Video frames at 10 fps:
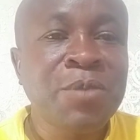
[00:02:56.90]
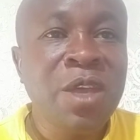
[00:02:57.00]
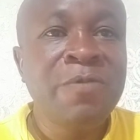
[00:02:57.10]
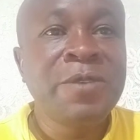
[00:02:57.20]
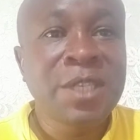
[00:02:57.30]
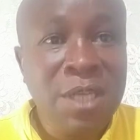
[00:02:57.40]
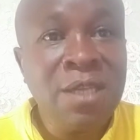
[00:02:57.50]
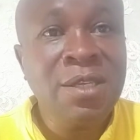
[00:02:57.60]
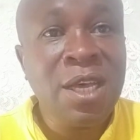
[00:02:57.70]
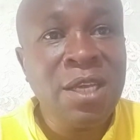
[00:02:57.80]
If he
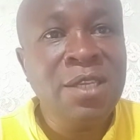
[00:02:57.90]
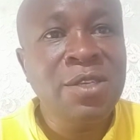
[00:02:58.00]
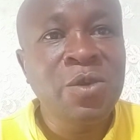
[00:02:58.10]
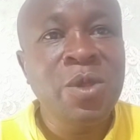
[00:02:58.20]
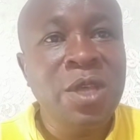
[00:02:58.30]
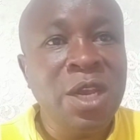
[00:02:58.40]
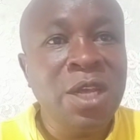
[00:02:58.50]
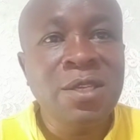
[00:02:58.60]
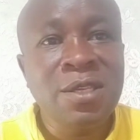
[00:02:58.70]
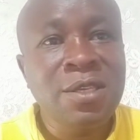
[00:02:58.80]
stands against you in the
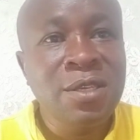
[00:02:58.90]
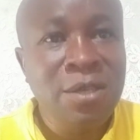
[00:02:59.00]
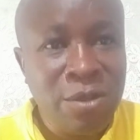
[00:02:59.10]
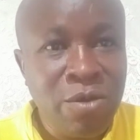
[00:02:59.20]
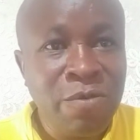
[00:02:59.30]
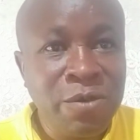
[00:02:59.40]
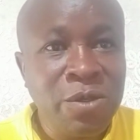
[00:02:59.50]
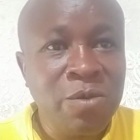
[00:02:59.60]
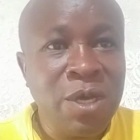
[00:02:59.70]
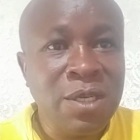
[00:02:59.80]
race, you have to
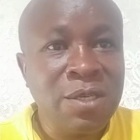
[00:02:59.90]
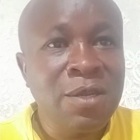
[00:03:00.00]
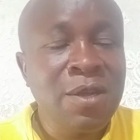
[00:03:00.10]
sweat.